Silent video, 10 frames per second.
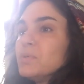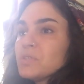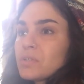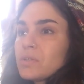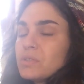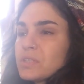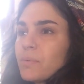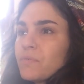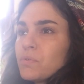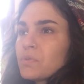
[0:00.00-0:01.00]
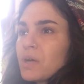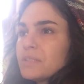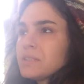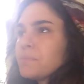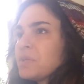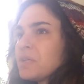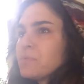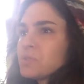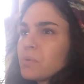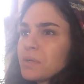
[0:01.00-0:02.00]
you, some of you thought something
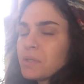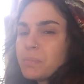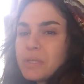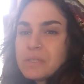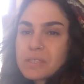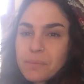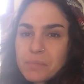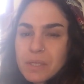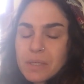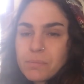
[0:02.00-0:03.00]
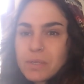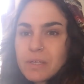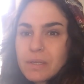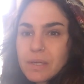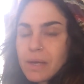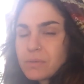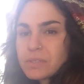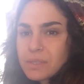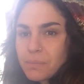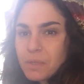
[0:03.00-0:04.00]
was going to be something, but now
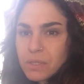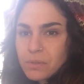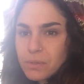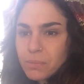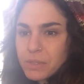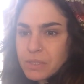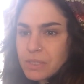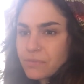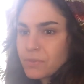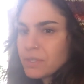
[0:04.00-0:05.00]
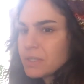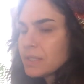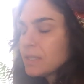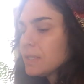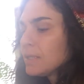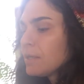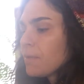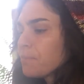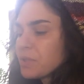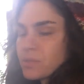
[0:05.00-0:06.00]
it's something a little bit different.
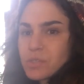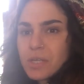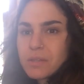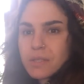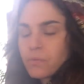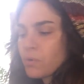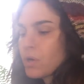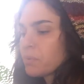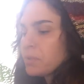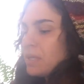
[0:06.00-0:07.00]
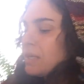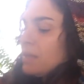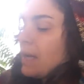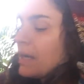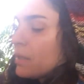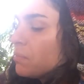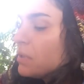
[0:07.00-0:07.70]
But there's nothing wrong with that. That can